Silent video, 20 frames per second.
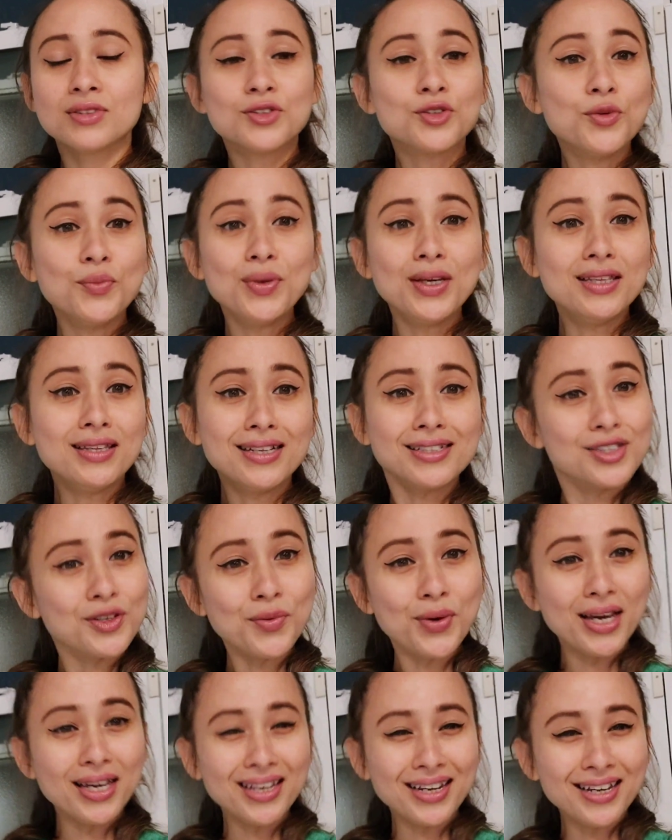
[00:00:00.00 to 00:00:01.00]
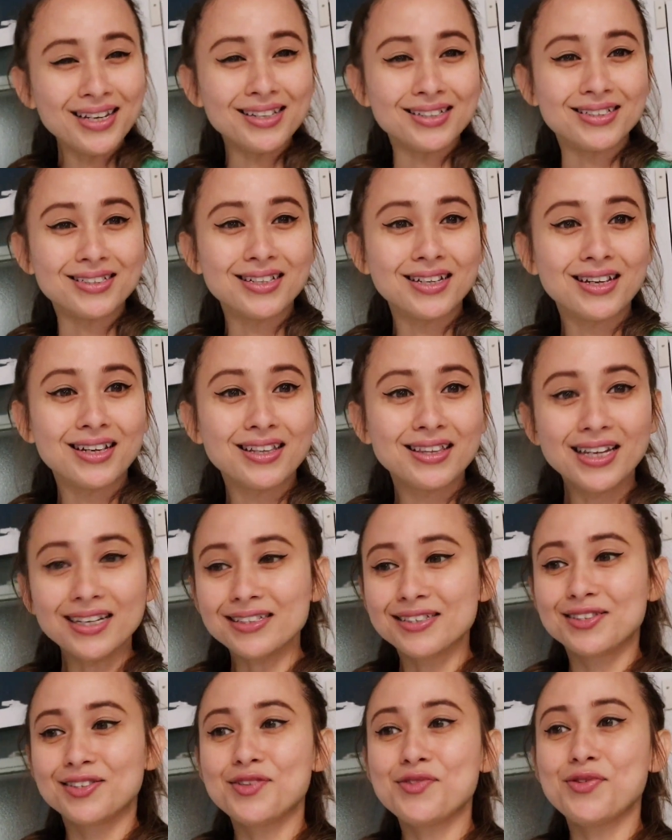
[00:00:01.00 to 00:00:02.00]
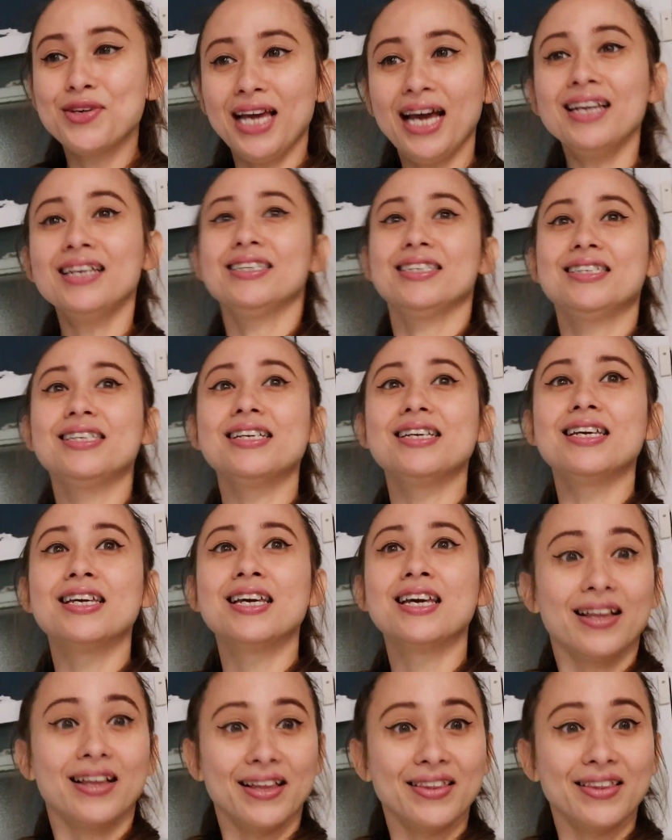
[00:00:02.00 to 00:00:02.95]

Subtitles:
to me, that's the way it is. That's the reality.